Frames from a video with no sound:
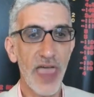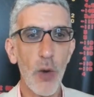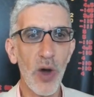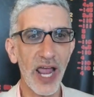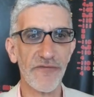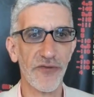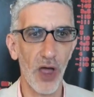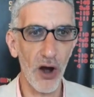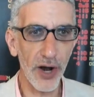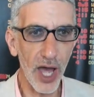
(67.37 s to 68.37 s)
They won at
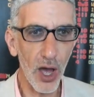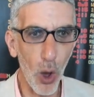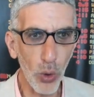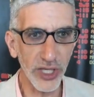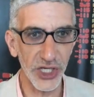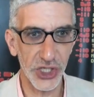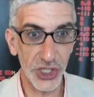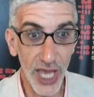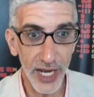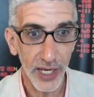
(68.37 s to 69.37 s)
Florida? Holy
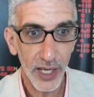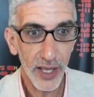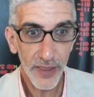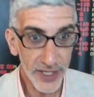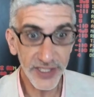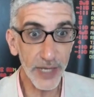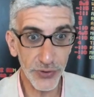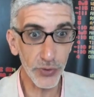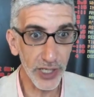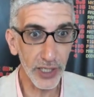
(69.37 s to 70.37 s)
shit, this
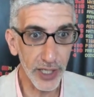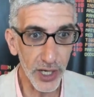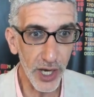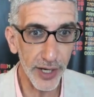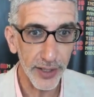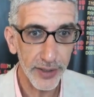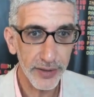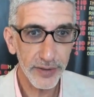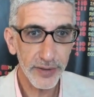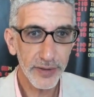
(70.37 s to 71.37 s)
team's really good.
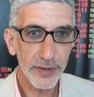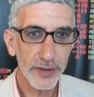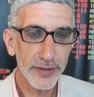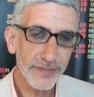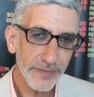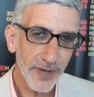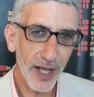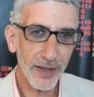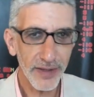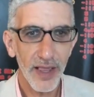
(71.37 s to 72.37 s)

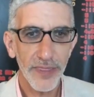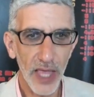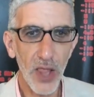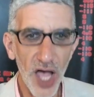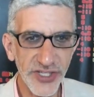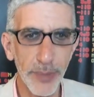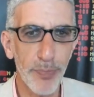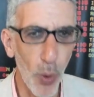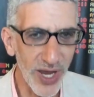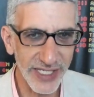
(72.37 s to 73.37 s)
Well, they lost
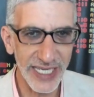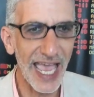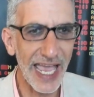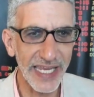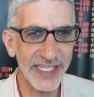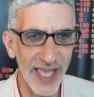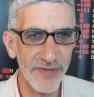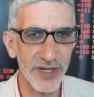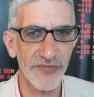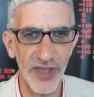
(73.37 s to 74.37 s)
at Boise
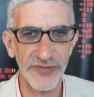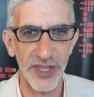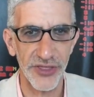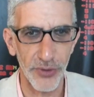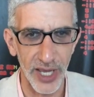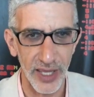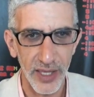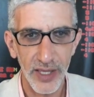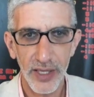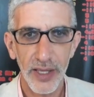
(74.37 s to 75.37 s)
87 to 53.
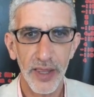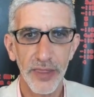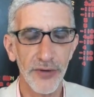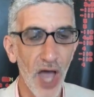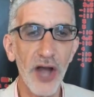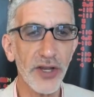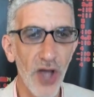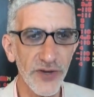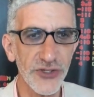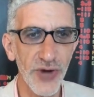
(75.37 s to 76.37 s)
Their non
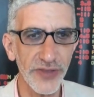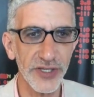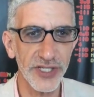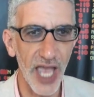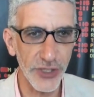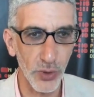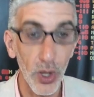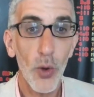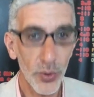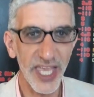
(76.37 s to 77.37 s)
conference strength of
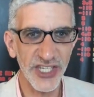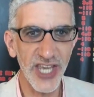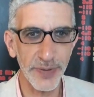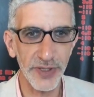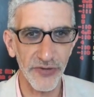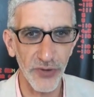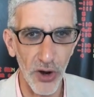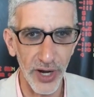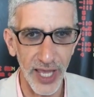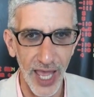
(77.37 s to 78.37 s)
schedule, with the exception of the
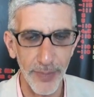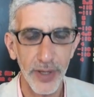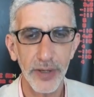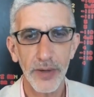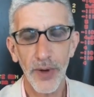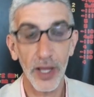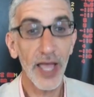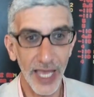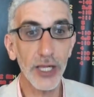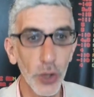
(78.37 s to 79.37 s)
Florida game,
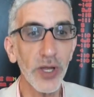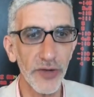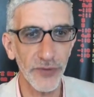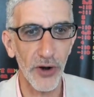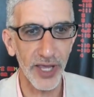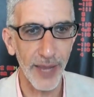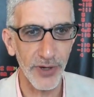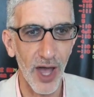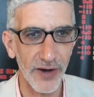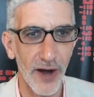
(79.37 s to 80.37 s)
well, including the Florida
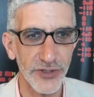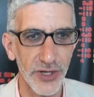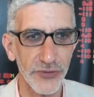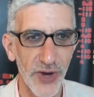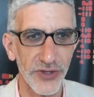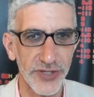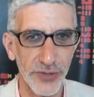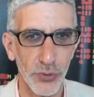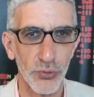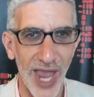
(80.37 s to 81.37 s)
game, their non conference strength of
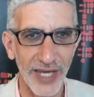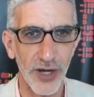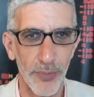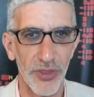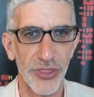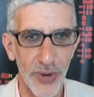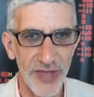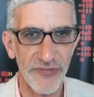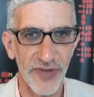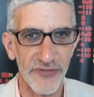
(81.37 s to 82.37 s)
schedule ranked number
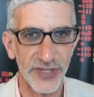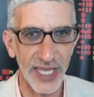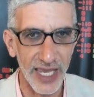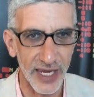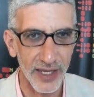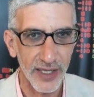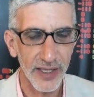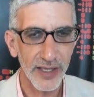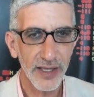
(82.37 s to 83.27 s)
315.